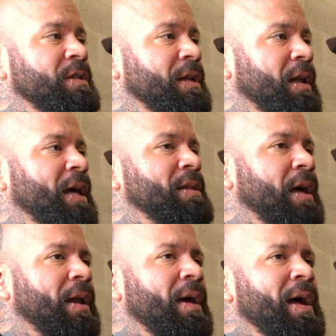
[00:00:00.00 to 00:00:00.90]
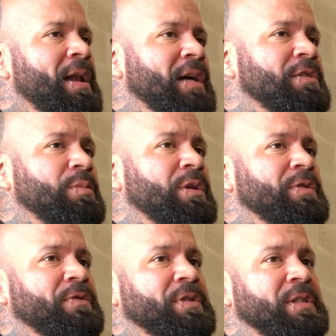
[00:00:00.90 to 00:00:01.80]
in light that, not so much
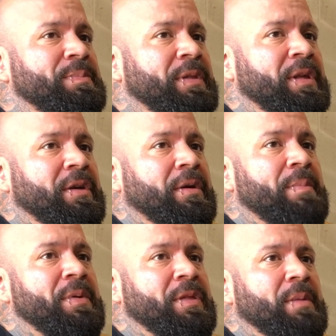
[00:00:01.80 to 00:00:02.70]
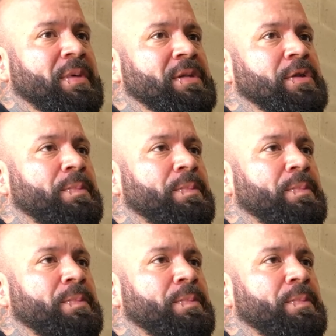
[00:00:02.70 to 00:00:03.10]
for sympathy or empathy, but so